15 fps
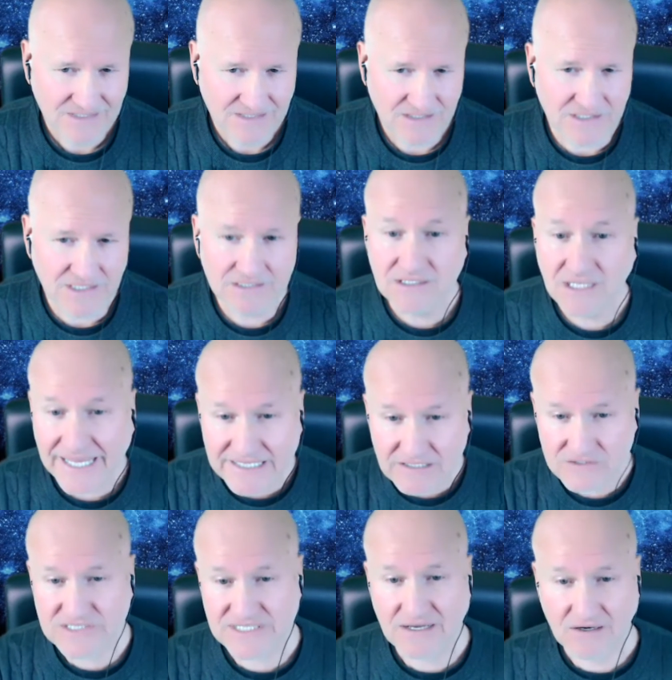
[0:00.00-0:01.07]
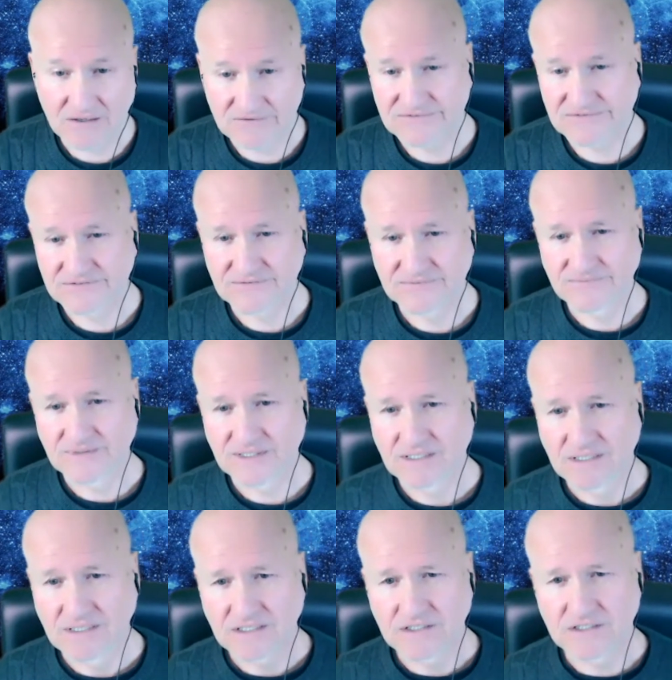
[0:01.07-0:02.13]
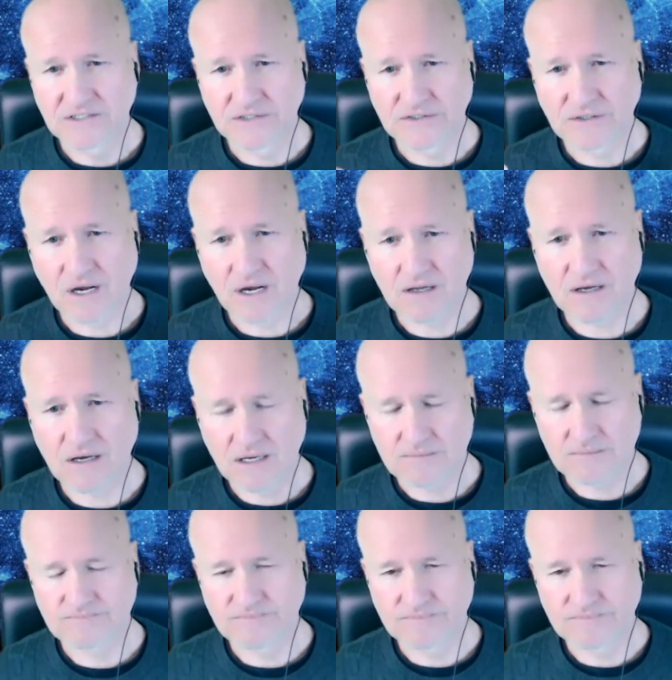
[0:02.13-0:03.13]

like yourself. I